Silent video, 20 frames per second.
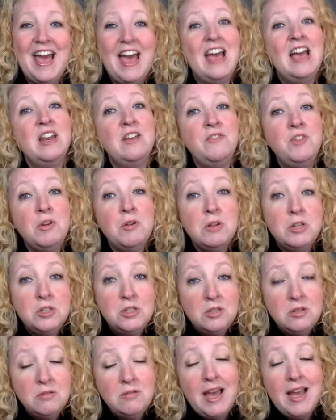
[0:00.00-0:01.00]
And if you
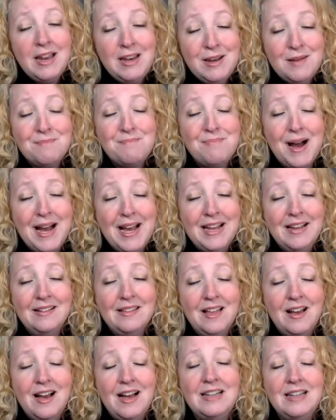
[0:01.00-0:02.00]
do end up buying a
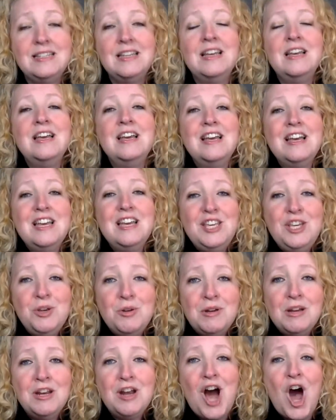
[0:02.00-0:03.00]
lot, you
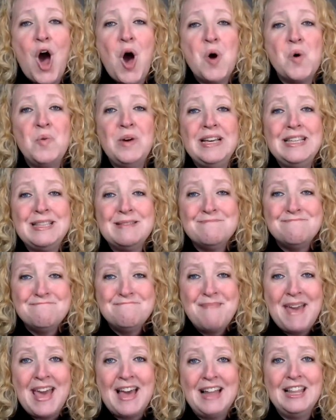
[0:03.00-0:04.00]
can always
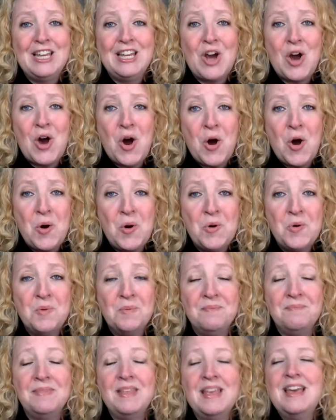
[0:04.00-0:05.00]
mail it
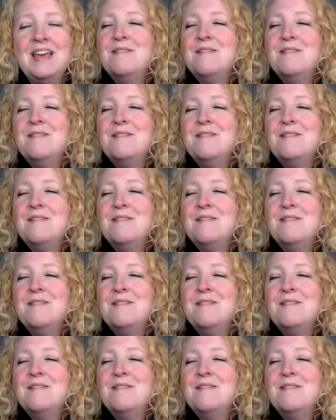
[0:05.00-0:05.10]
home.